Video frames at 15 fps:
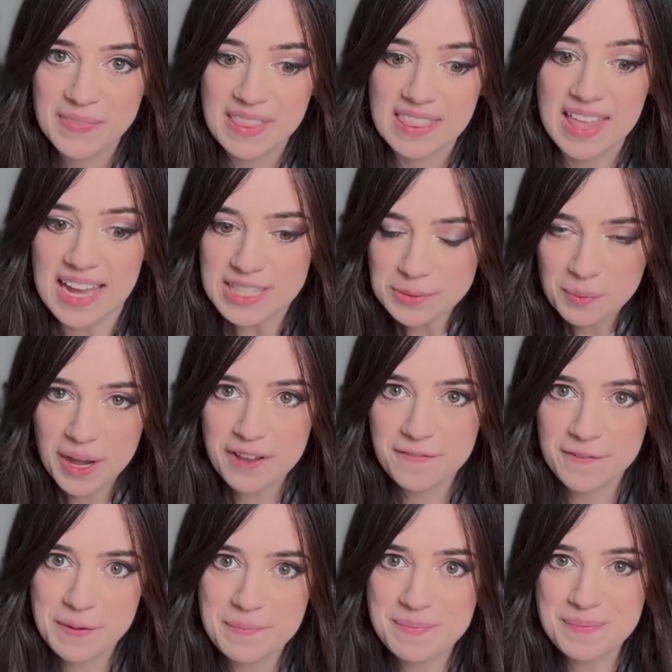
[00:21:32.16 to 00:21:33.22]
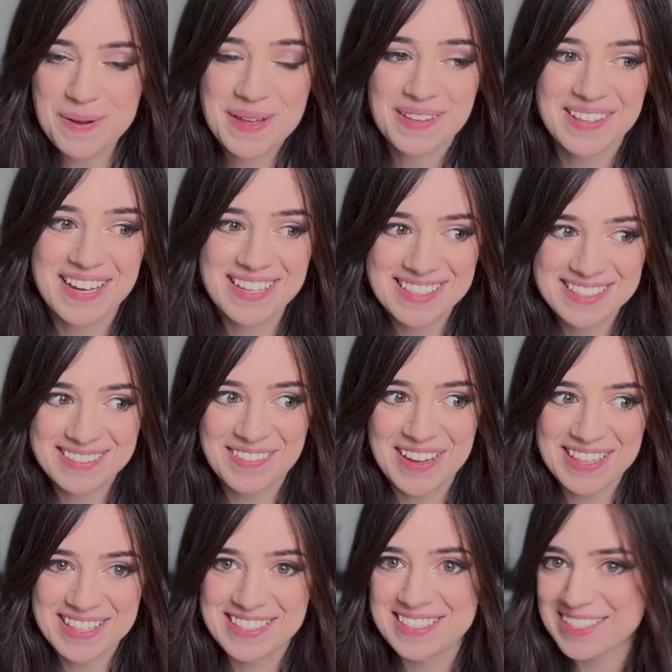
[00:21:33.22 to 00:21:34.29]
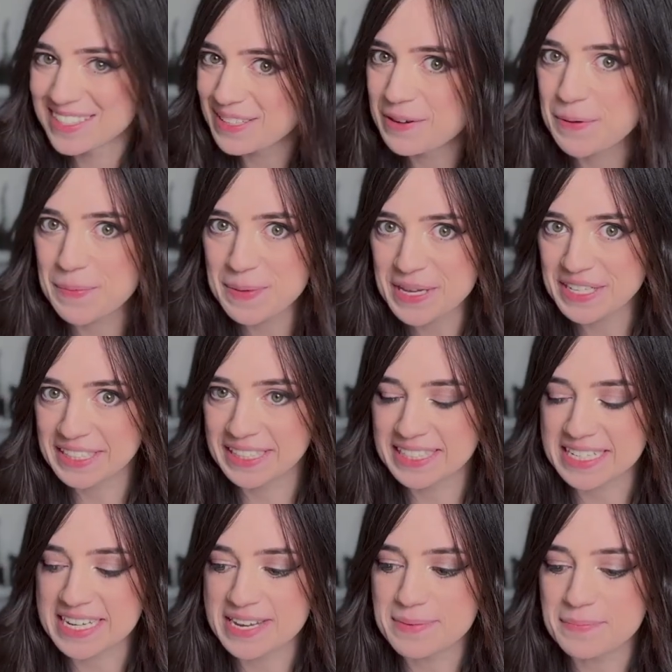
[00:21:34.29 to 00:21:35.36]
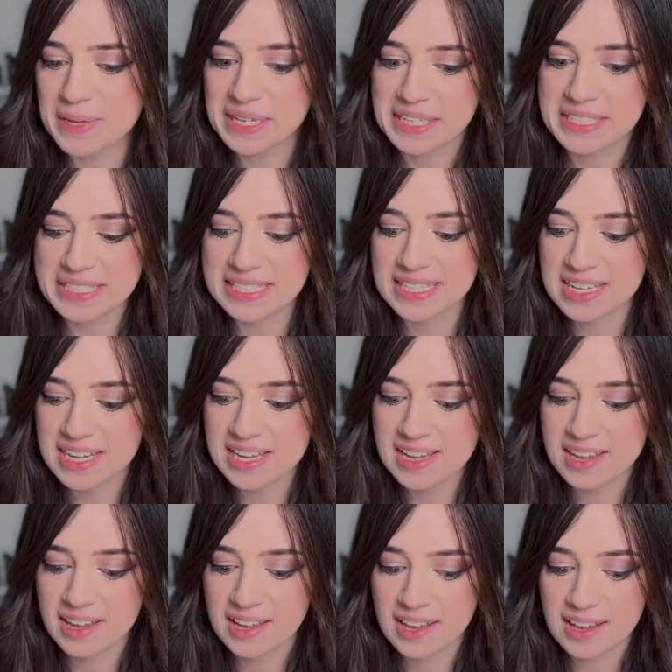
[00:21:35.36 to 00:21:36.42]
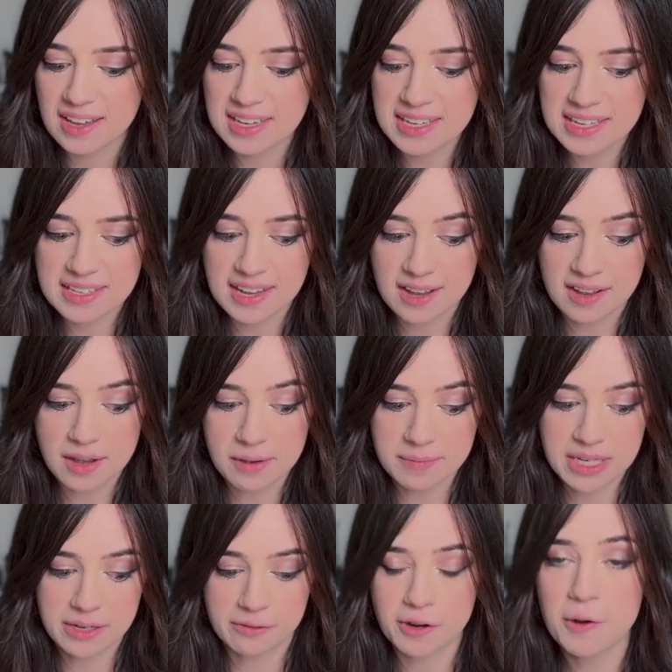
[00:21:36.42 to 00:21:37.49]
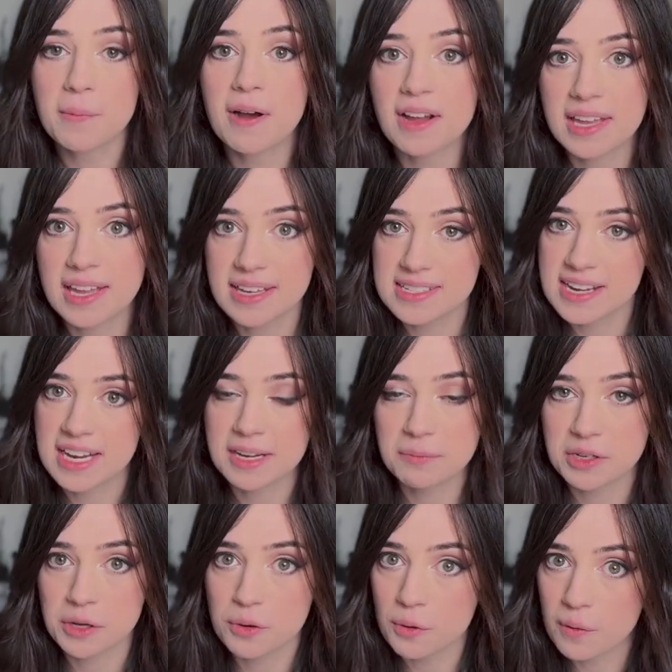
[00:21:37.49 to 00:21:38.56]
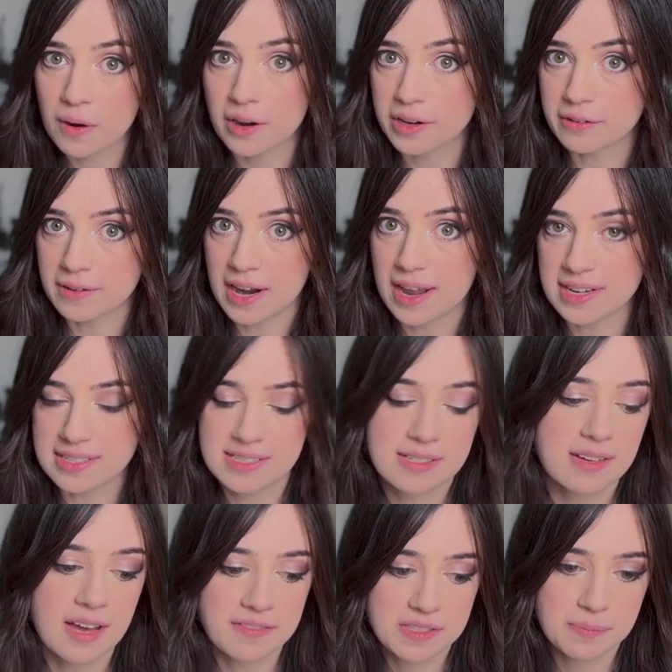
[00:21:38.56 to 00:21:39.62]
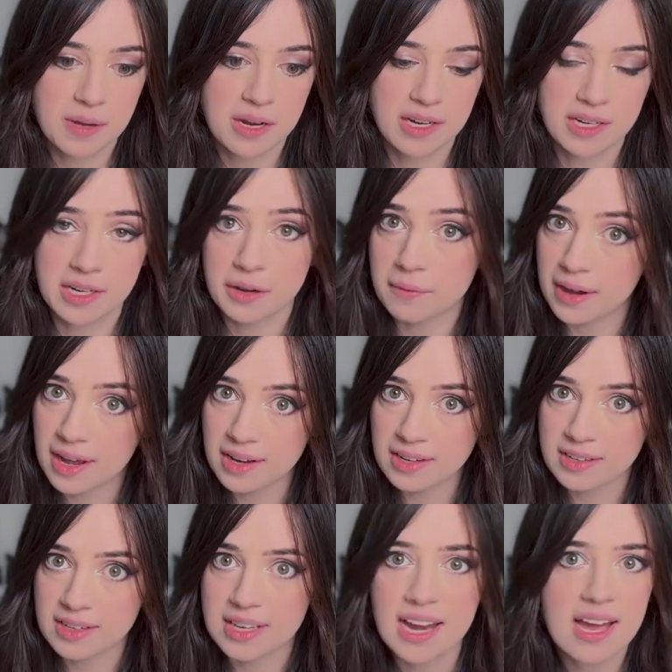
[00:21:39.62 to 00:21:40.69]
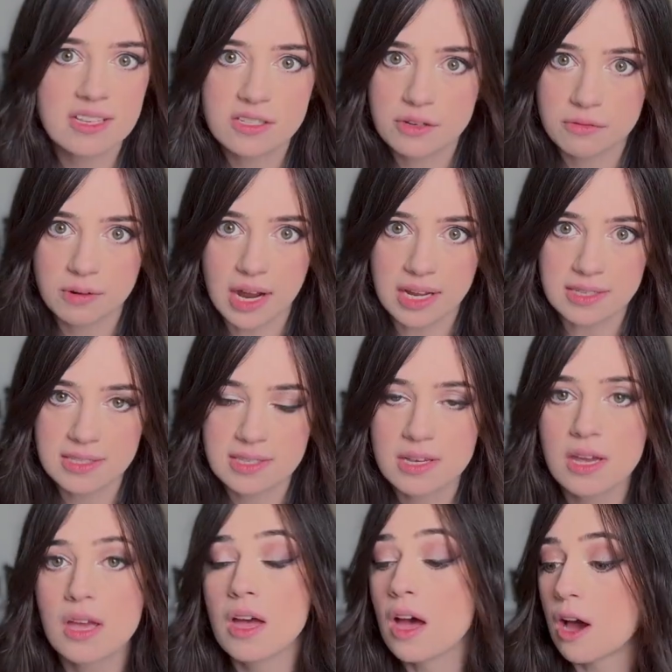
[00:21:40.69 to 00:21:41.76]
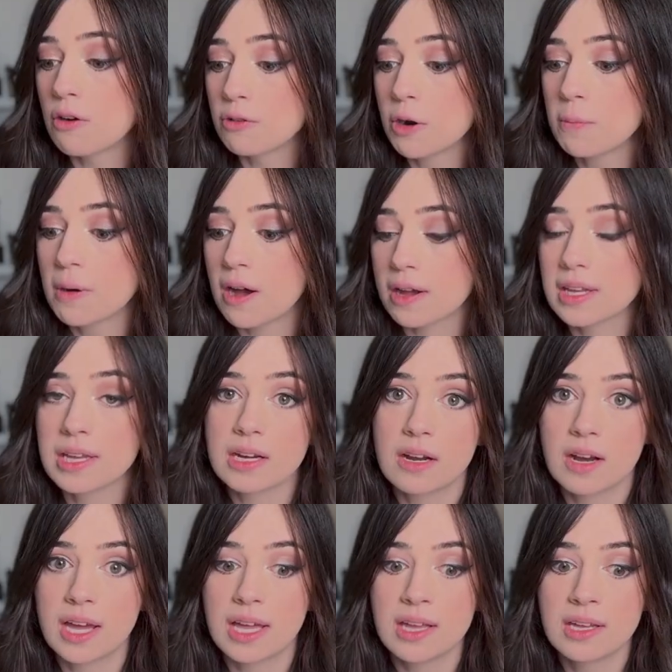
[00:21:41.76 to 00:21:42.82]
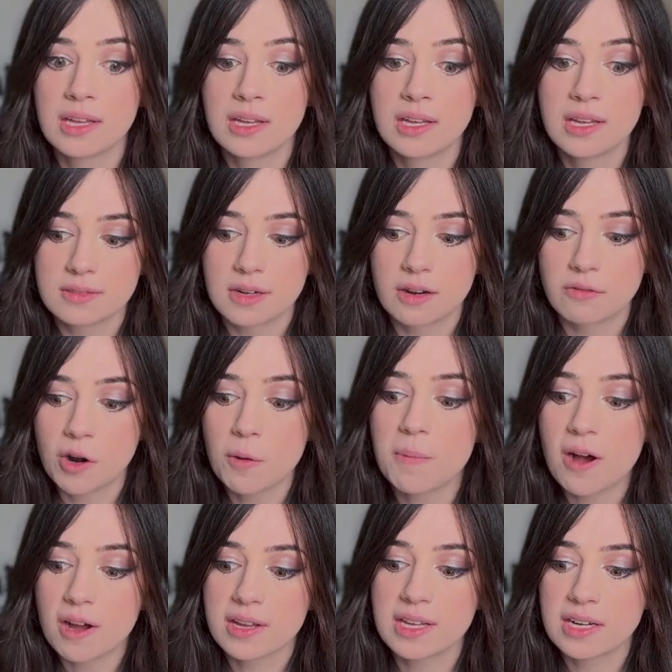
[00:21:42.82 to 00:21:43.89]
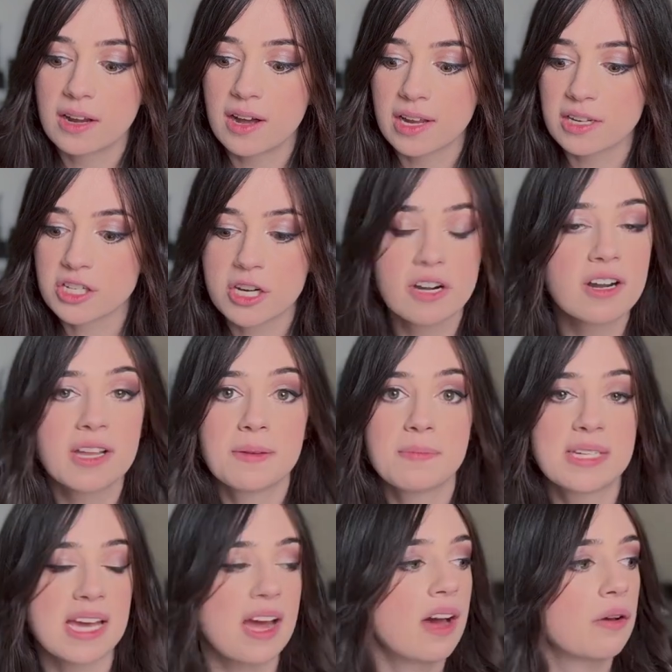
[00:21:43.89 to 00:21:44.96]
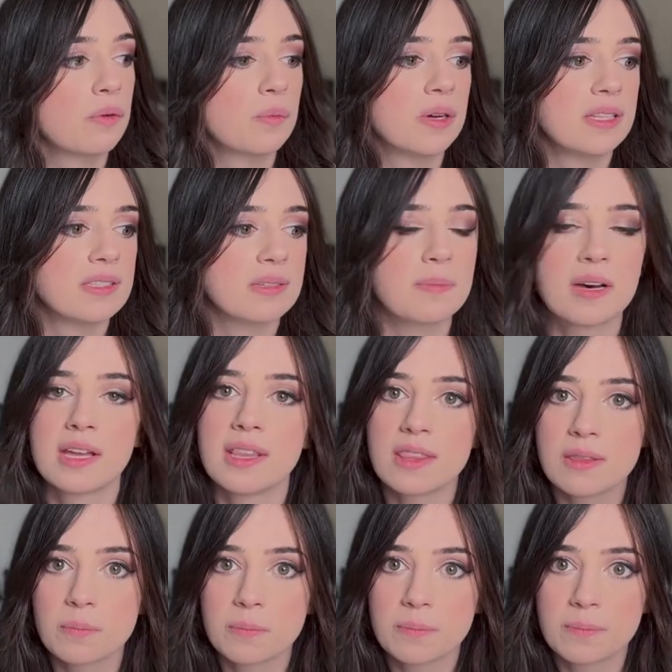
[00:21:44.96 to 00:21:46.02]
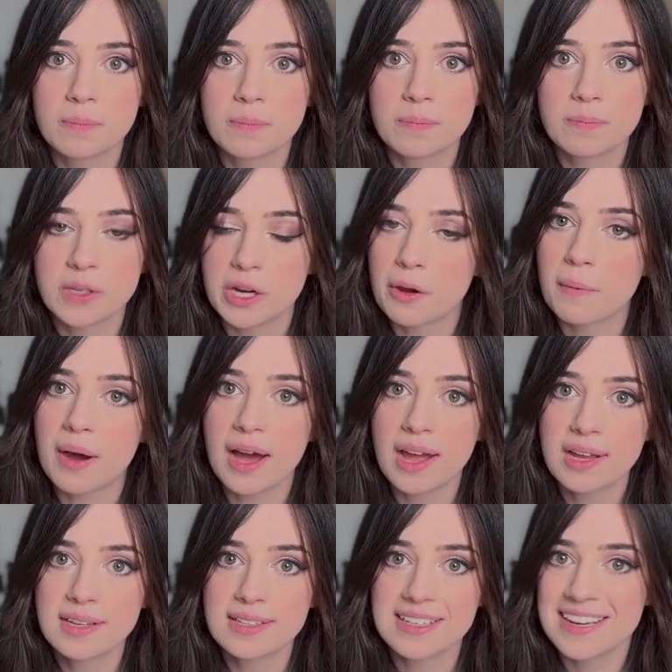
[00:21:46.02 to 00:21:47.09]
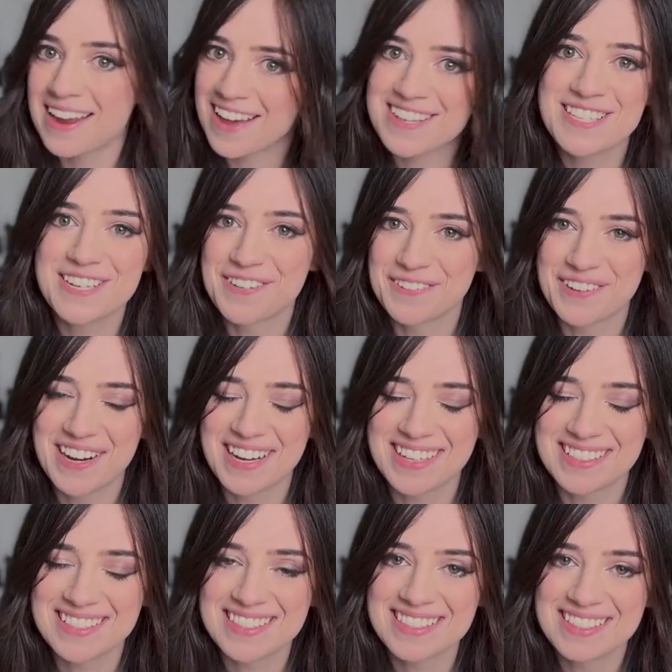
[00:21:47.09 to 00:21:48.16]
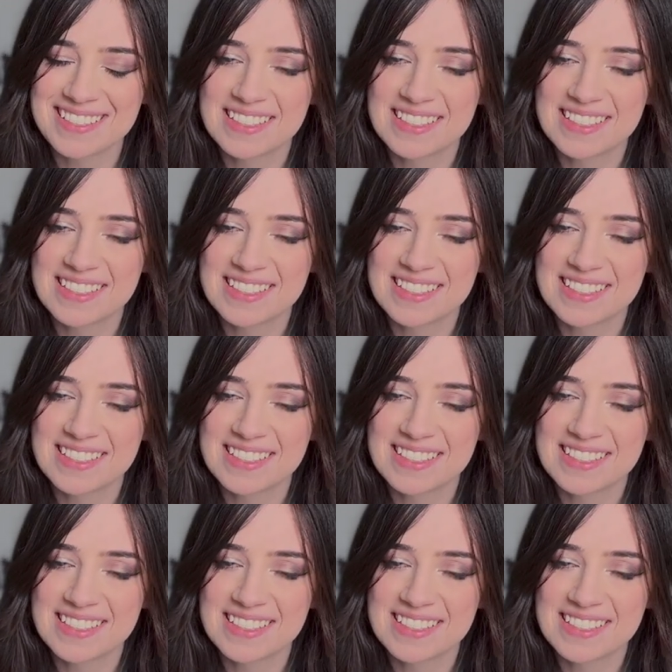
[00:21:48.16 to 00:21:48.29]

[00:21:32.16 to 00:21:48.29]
That's why this is so appealing to him, because a robot can't take him to court, you're right, and steal half his money. You know why? It has no rights. A robot cannot turn him down once a month. You know why? It has no rights.